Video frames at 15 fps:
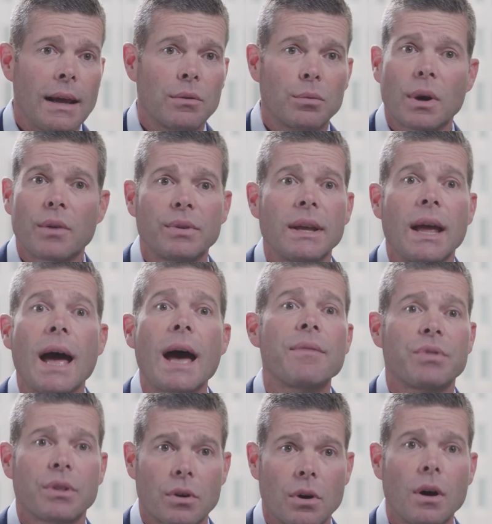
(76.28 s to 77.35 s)
at roughly
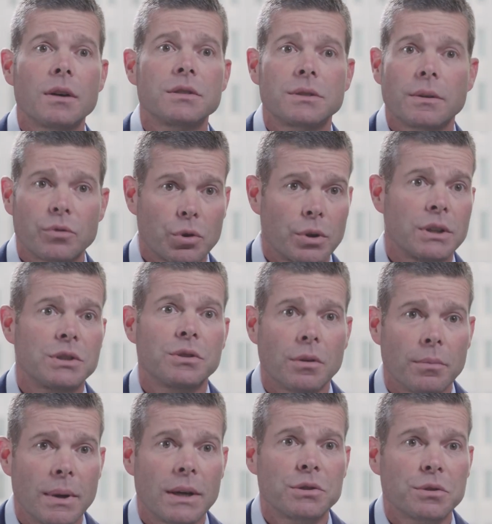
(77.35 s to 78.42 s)
half the cost of
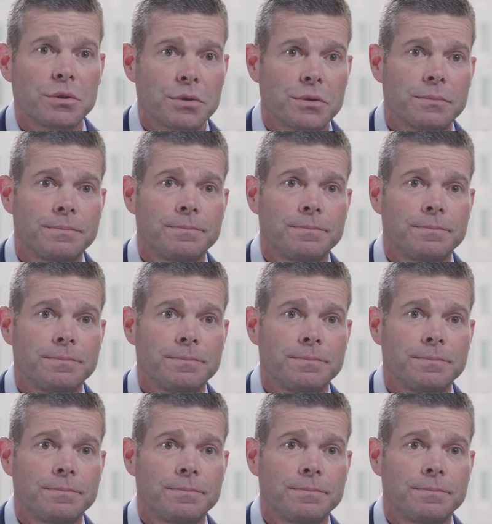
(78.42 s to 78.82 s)
traditional measures.